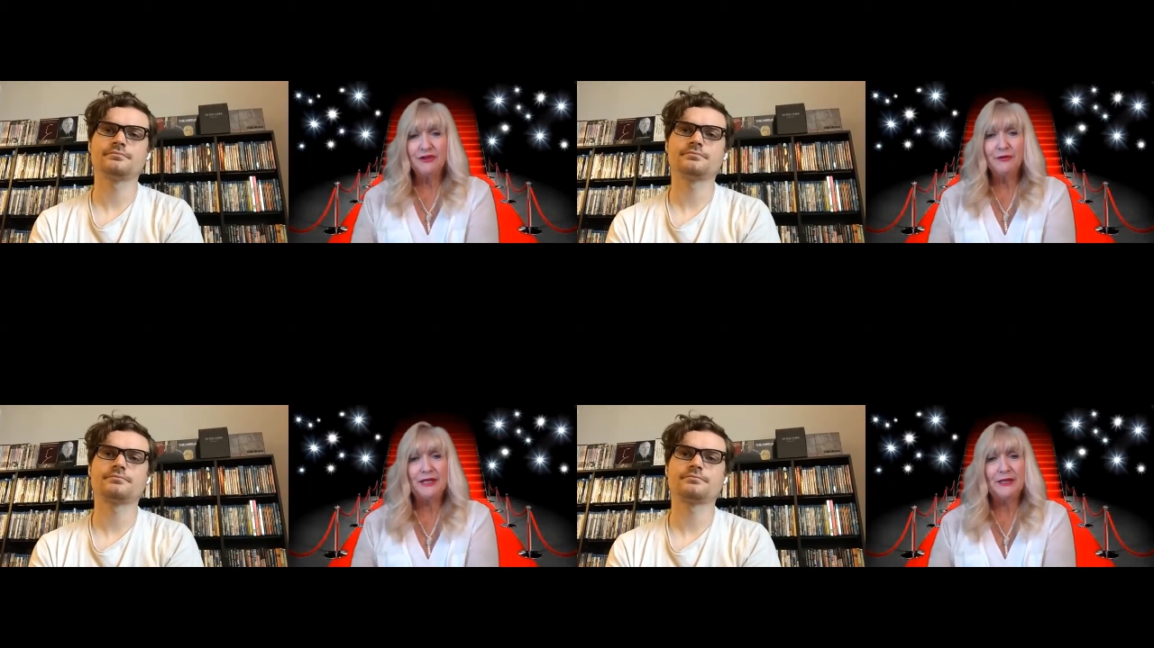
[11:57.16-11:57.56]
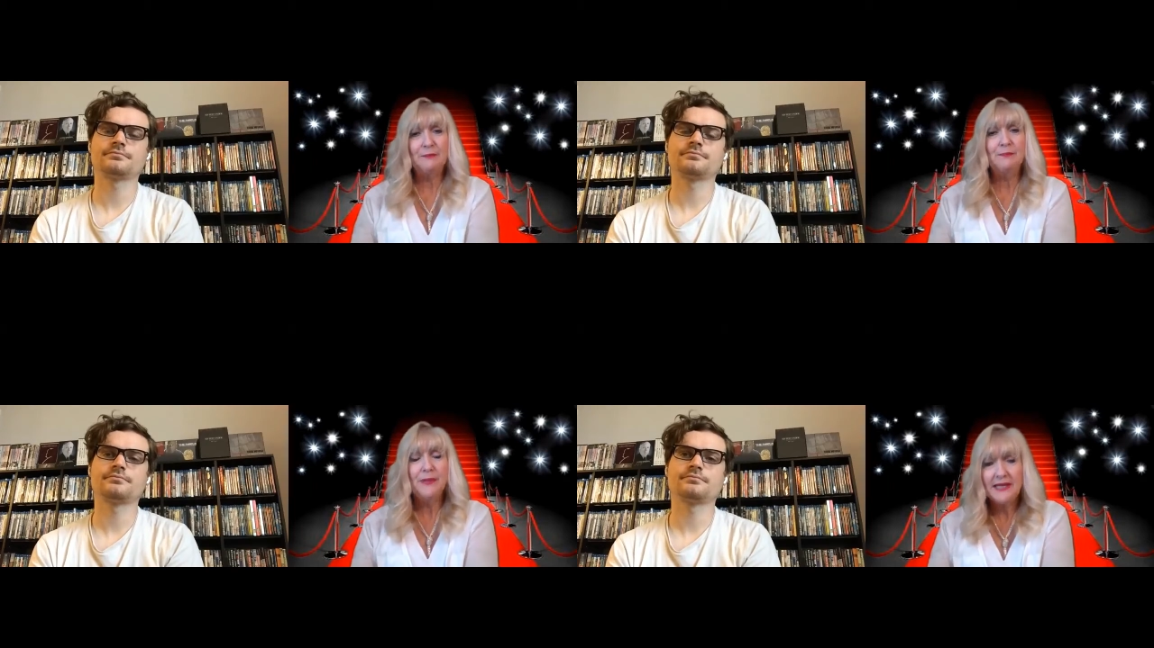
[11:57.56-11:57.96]
Speaker 1: film, they
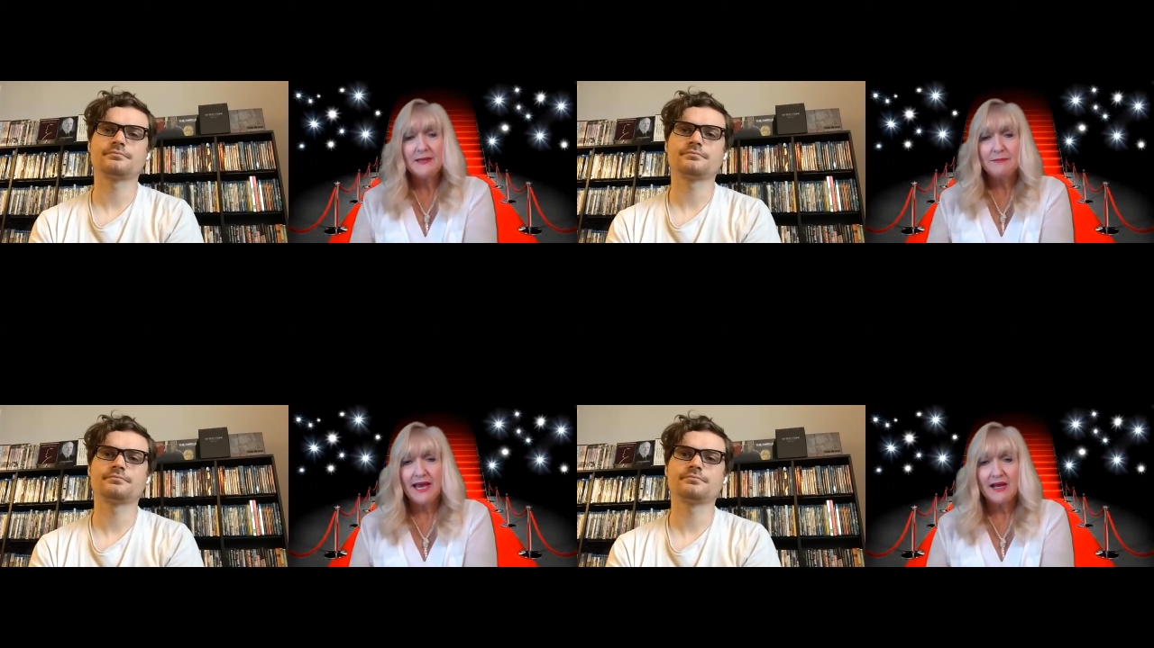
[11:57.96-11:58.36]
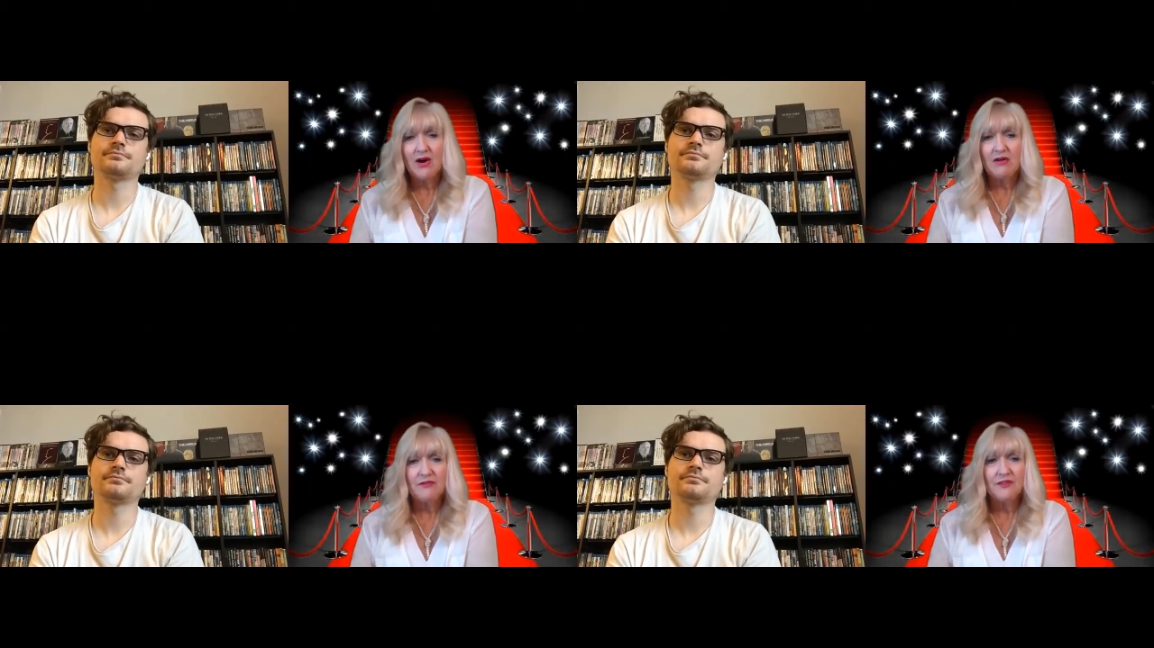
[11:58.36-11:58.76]
can piggyback
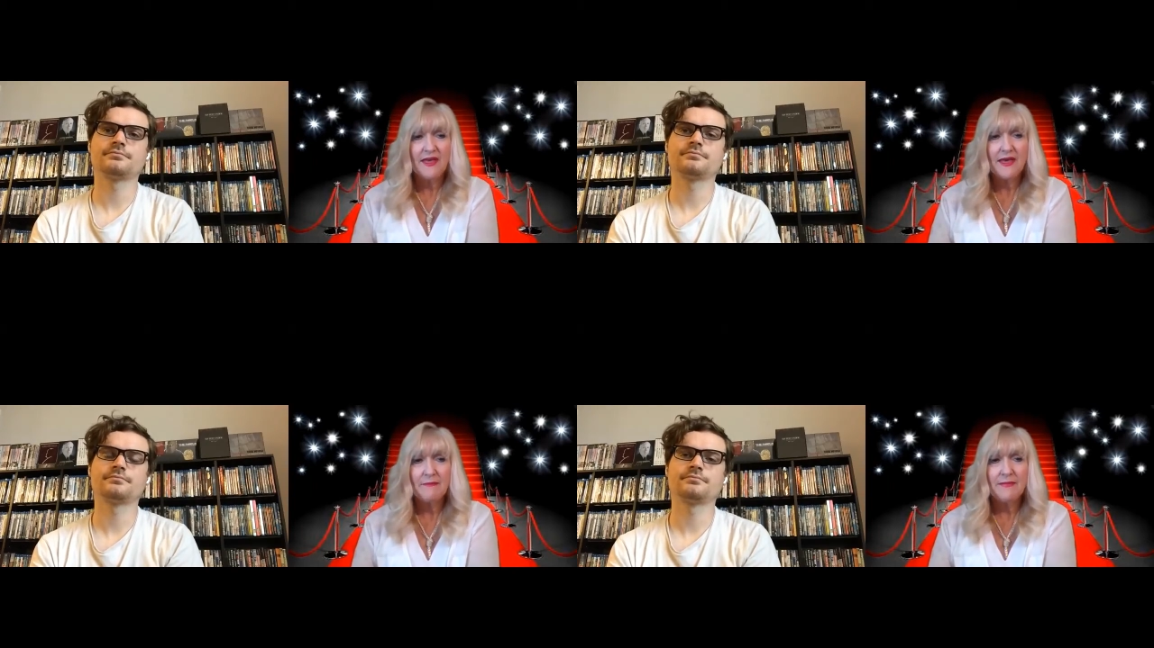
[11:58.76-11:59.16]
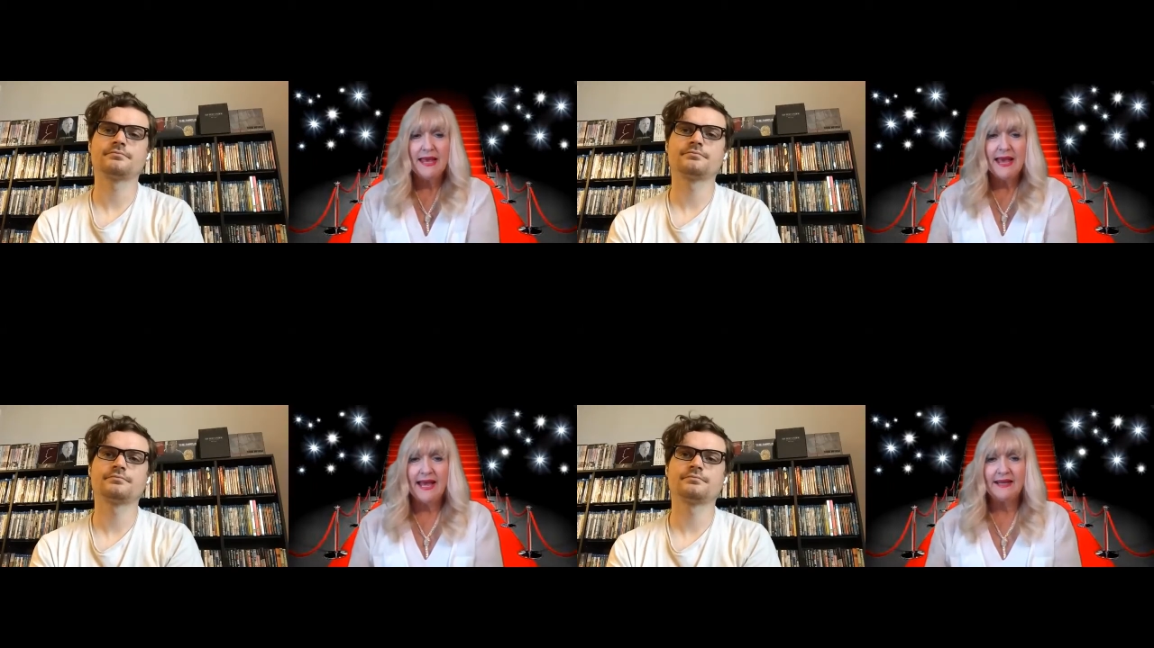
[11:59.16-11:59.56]
off of them
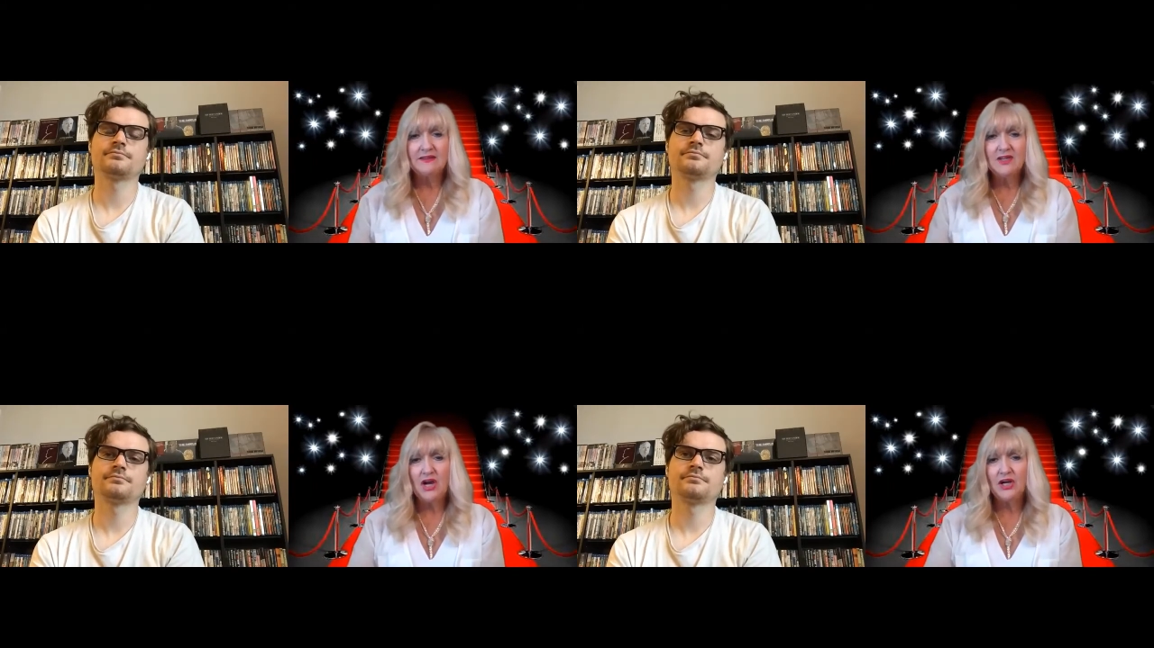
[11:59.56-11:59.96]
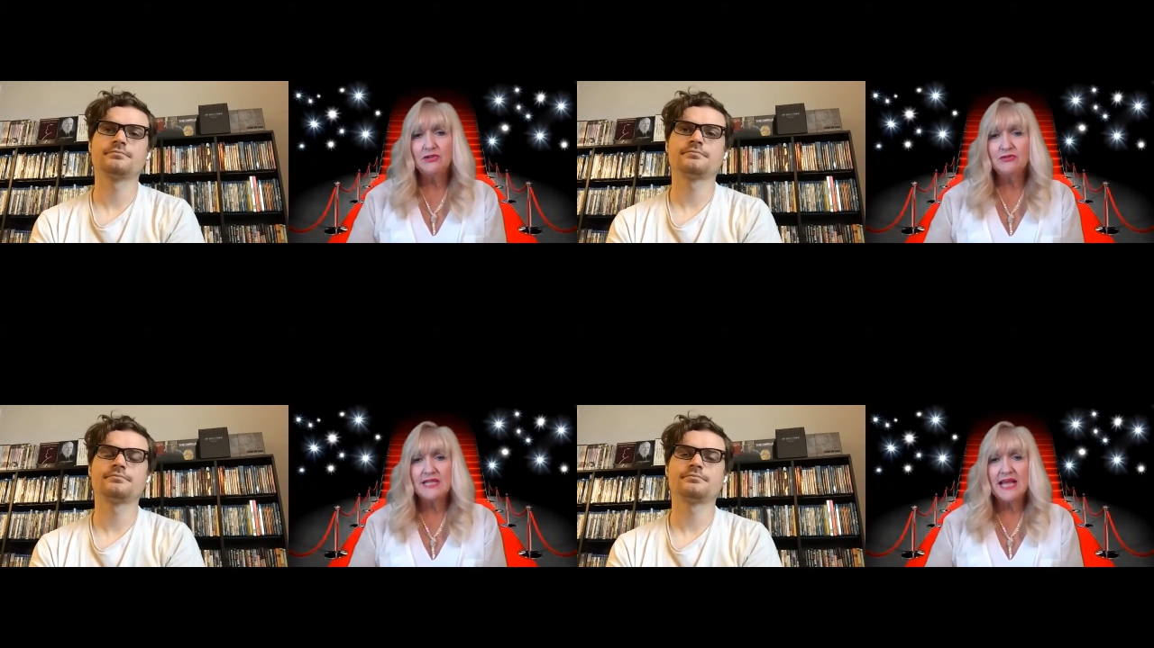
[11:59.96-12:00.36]
and kind
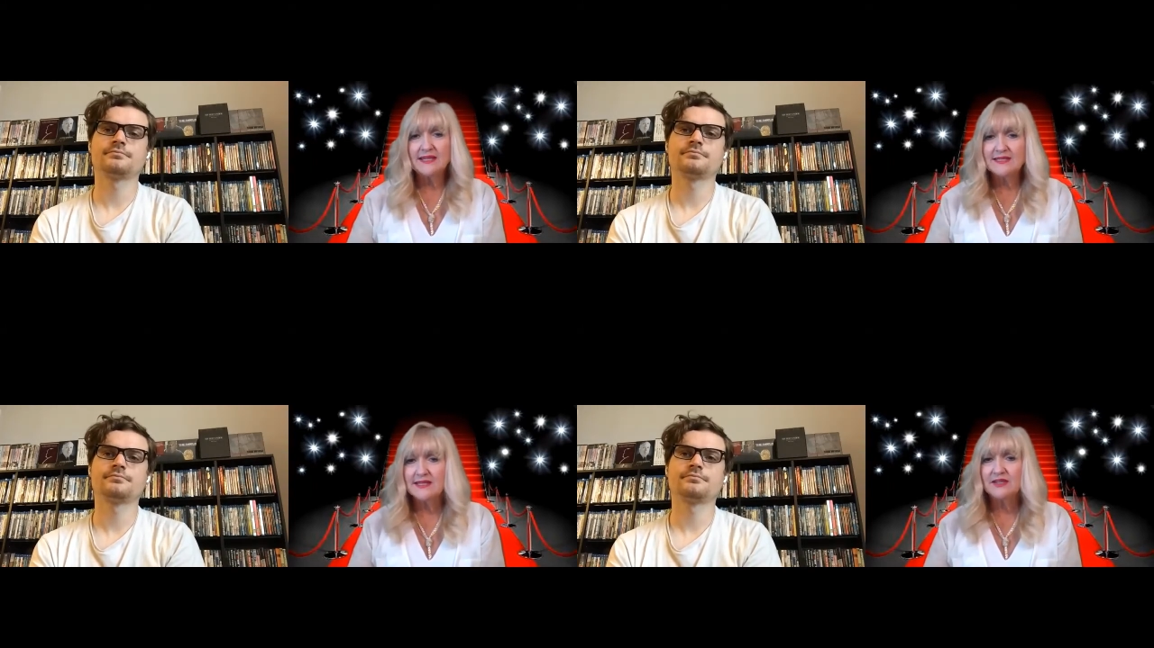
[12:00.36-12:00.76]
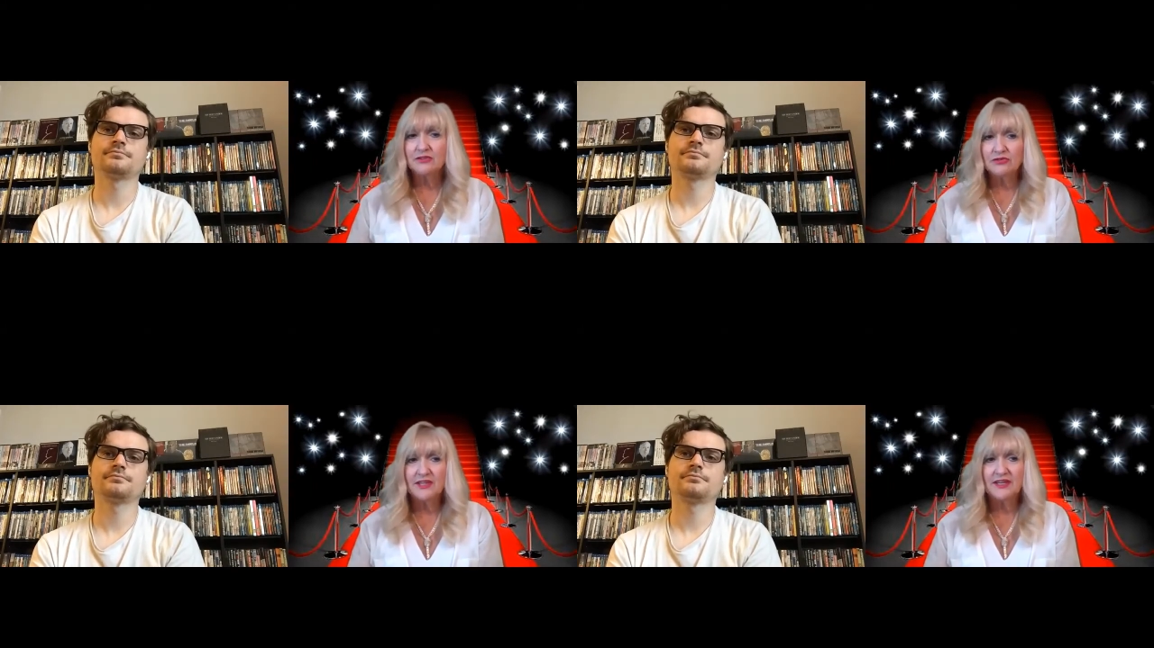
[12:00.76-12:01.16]
of use that as
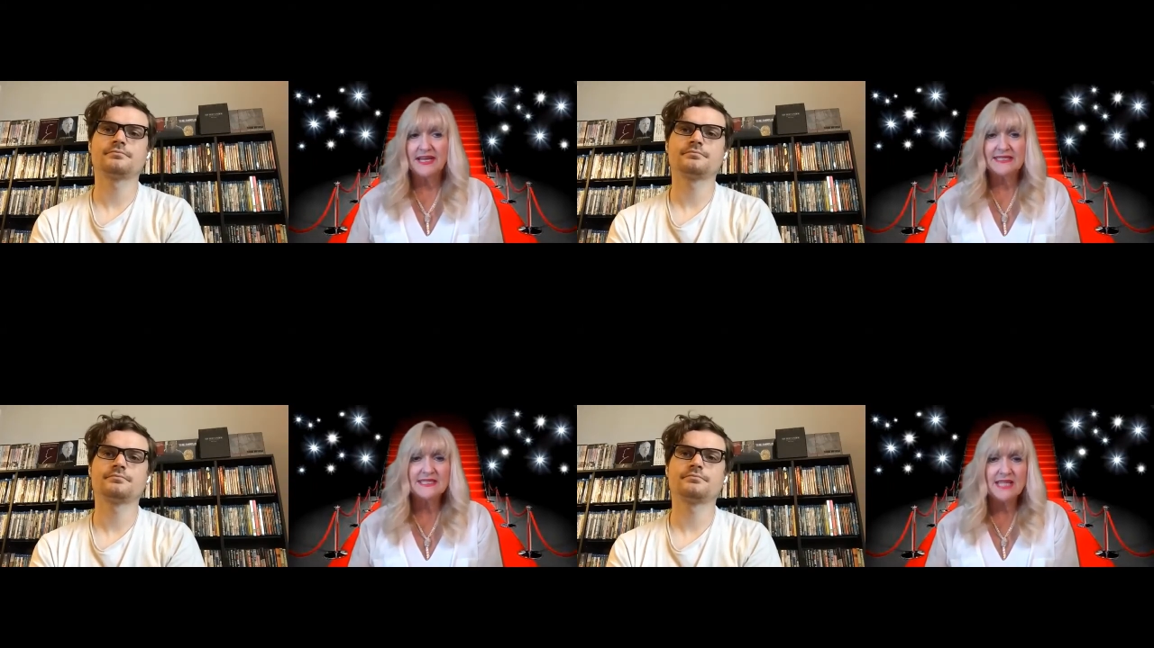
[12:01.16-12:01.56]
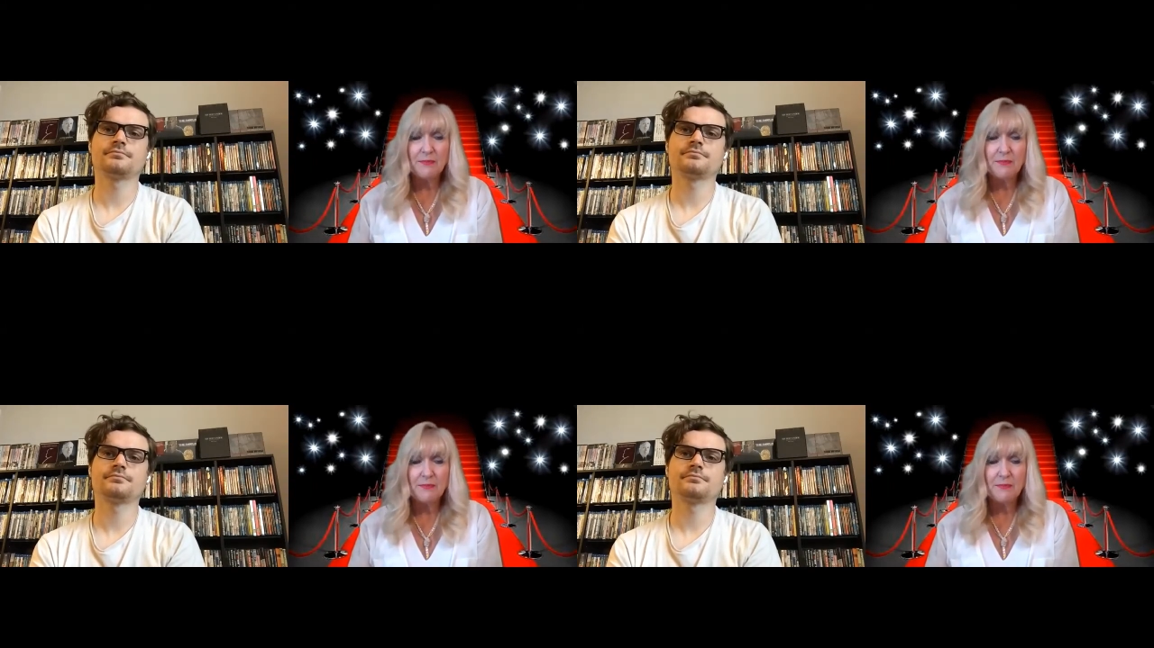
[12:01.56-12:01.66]
their their next